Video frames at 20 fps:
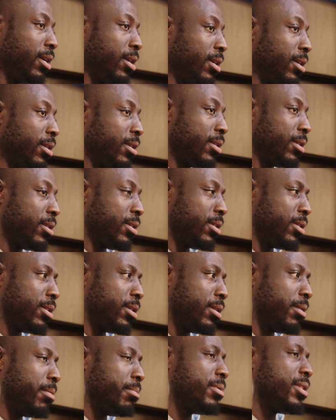of keeping yourself?
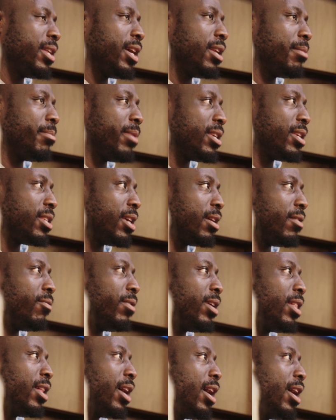I'm staying to myself.
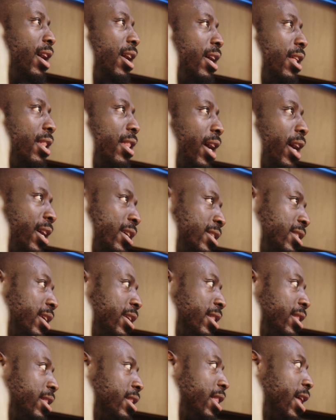Really, like I
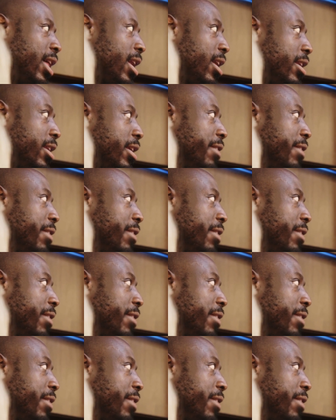said, a lot of